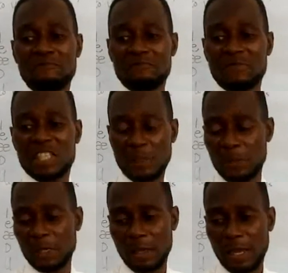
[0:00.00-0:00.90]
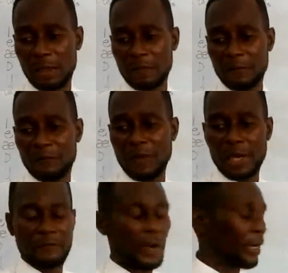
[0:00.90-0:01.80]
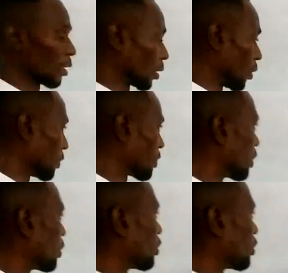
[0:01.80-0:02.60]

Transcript: similar, very close,